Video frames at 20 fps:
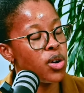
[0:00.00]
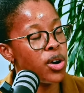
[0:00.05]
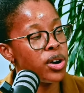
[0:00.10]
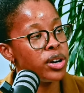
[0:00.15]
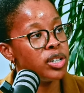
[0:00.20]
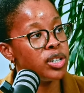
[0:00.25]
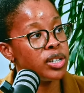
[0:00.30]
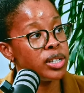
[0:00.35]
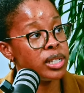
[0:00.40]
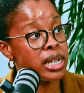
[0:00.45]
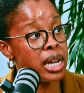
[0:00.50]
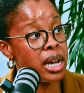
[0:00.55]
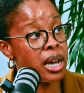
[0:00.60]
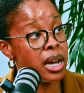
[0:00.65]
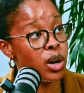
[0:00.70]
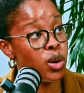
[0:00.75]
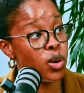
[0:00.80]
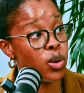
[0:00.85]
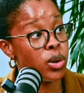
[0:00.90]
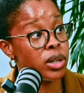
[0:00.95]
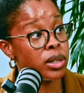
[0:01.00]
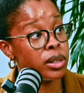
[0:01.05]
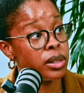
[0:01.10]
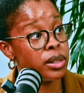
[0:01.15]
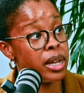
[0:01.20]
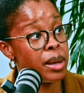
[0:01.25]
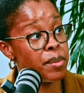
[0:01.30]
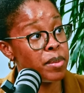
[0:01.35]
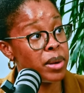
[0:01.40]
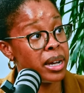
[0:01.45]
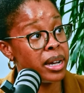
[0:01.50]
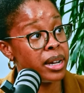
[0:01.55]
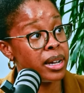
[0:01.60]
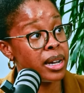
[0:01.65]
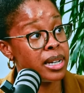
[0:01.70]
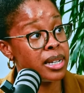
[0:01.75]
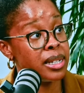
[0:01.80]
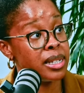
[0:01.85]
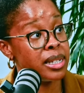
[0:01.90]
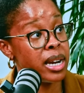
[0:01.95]
origins are local, am I
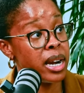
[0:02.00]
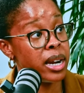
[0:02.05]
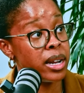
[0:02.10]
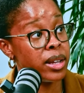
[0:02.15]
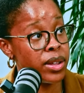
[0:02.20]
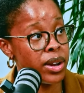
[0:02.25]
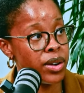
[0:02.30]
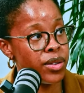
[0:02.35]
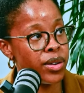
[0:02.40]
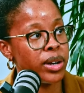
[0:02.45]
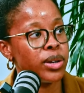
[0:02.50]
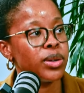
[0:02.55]
understanding that right?